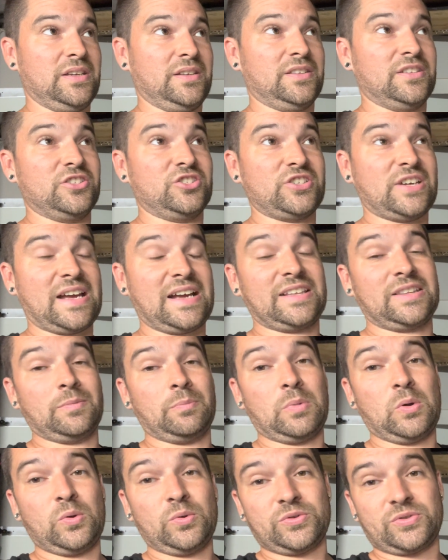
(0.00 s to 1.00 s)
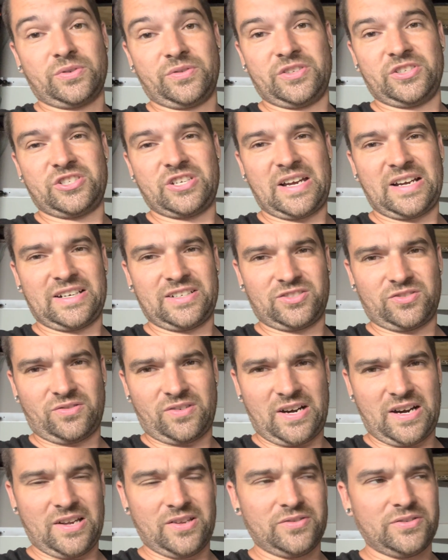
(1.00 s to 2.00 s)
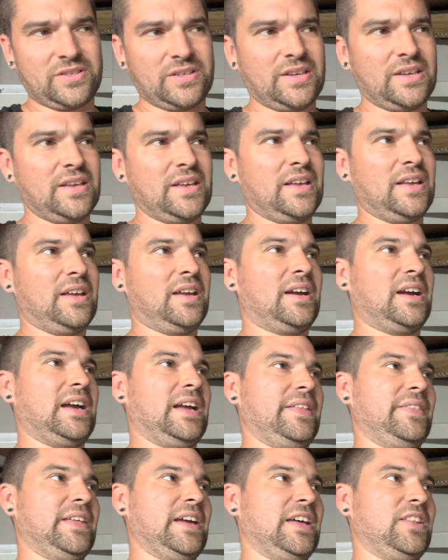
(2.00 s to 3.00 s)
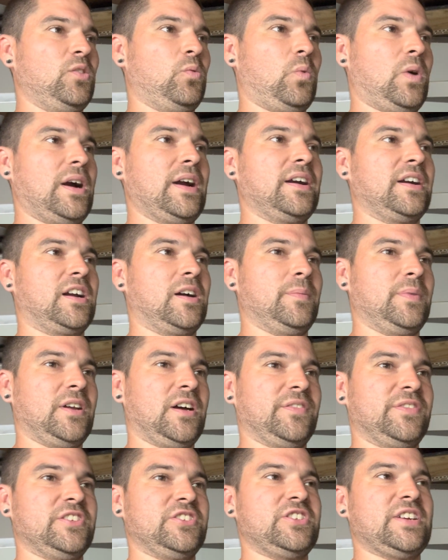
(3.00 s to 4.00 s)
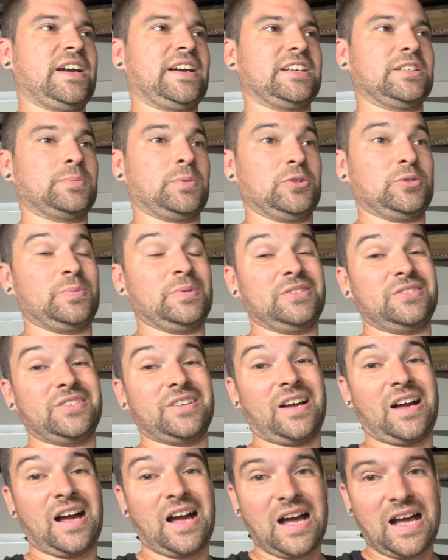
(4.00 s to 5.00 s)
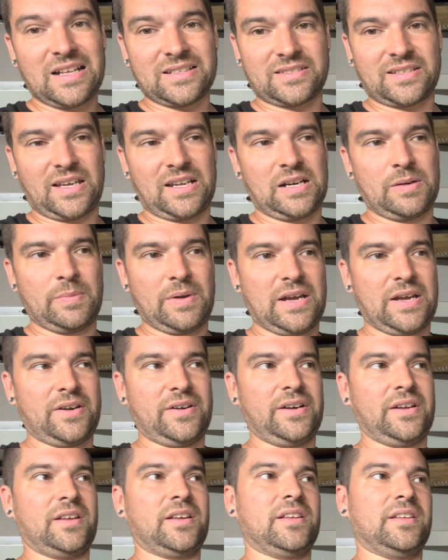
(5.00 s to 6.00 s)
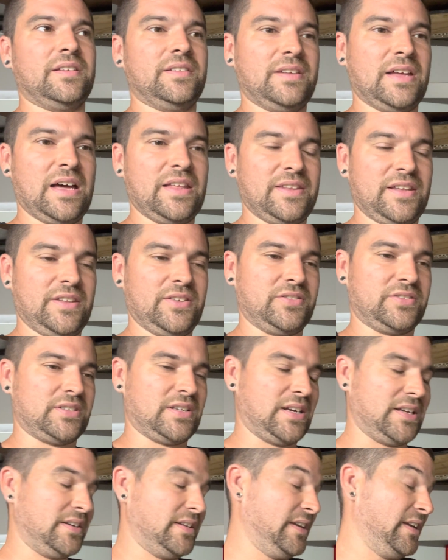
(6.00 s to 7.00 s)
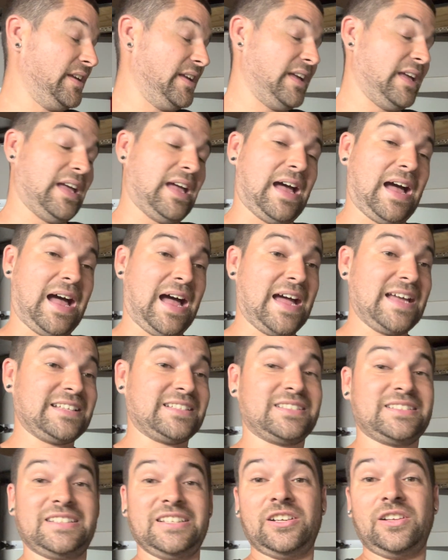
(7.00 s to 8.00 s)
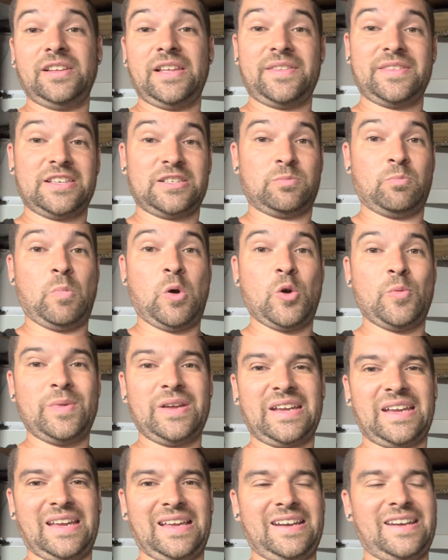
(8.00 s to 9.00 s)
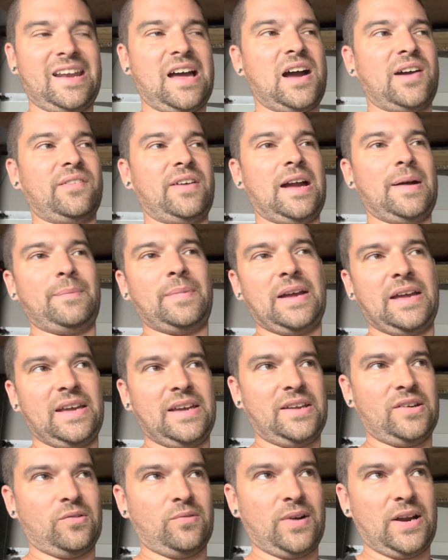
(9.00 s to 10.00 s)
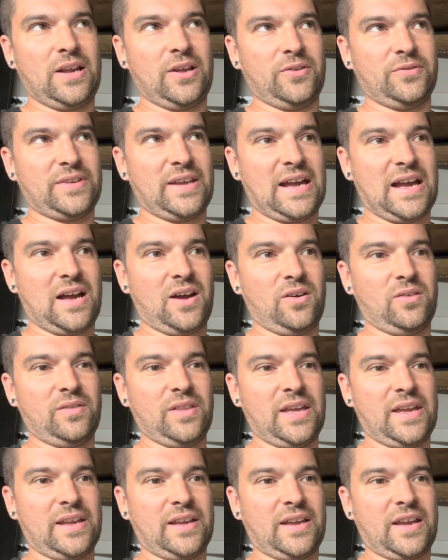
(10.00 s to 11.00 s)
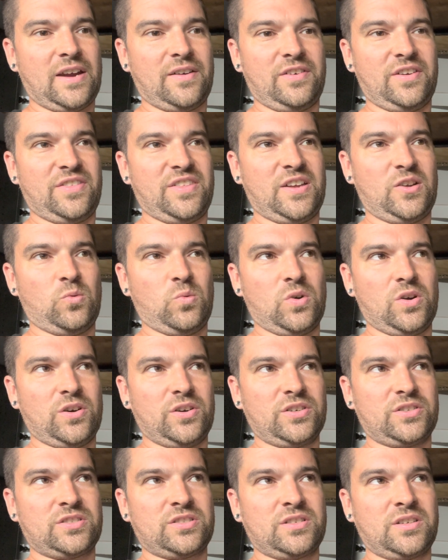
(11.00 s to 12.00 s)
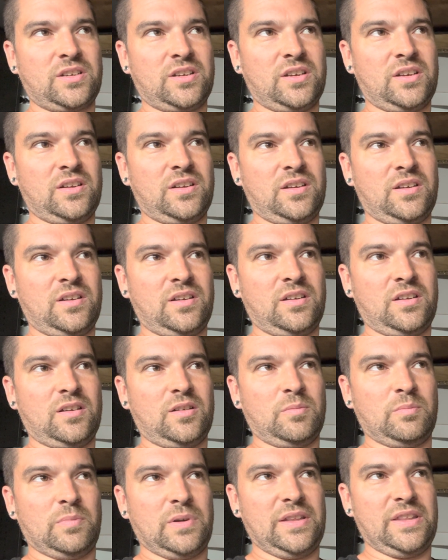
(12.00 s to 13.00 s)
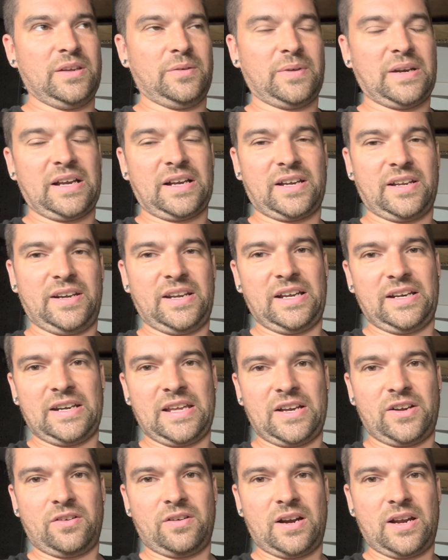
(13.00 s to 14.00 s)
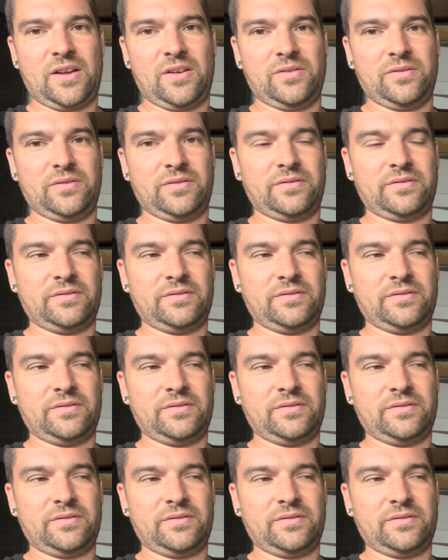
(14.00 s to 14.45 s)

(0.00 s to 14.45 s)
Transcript: the bolts on the jack is ground, and that the wire coming off the jack is supposed to be to the hot side of the battery, not the other side. I still at this moment cannot wrap my head around how like everything works, but then when I connect that ground,